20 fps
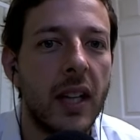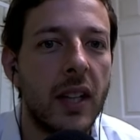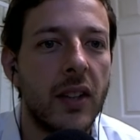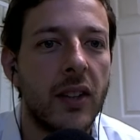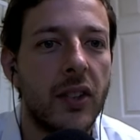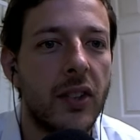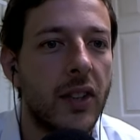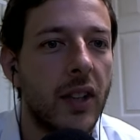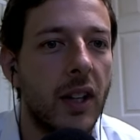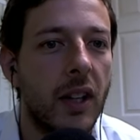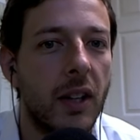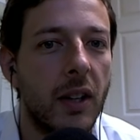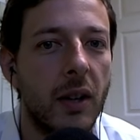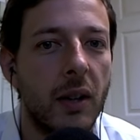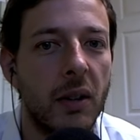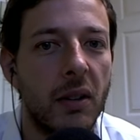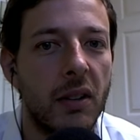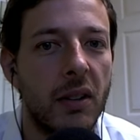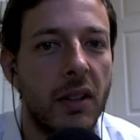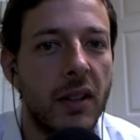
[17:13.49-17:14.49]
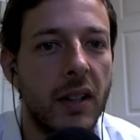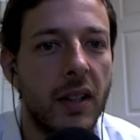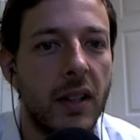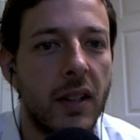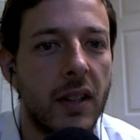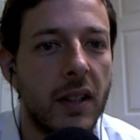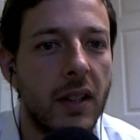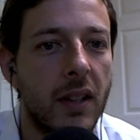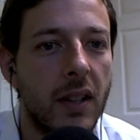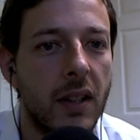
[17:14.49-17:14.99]
So,
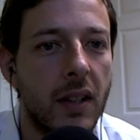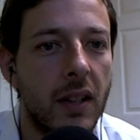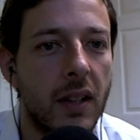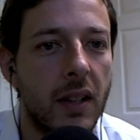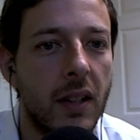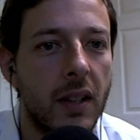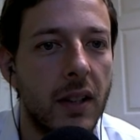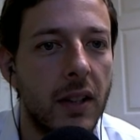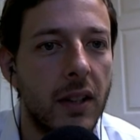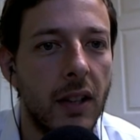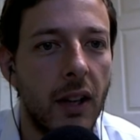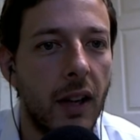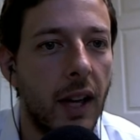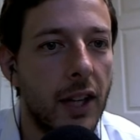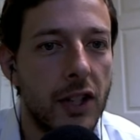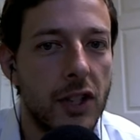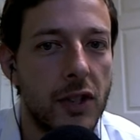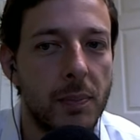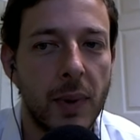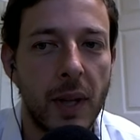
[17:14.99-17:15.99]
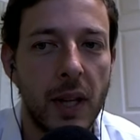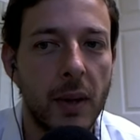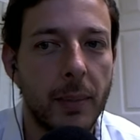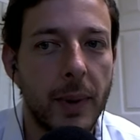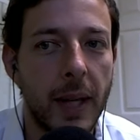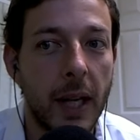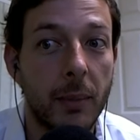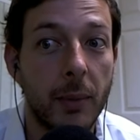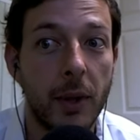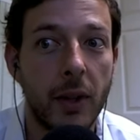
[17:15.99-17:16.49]
you know, I'll just play the
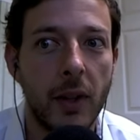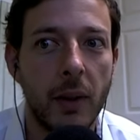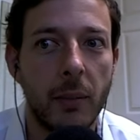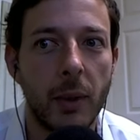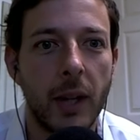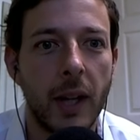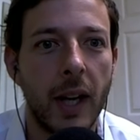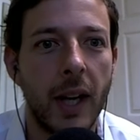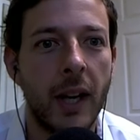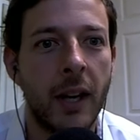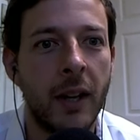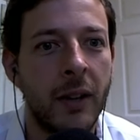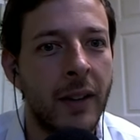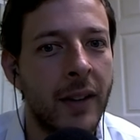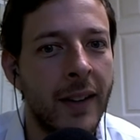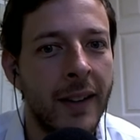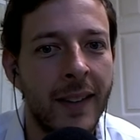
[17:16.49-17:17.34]
Blackmar-Diemer now.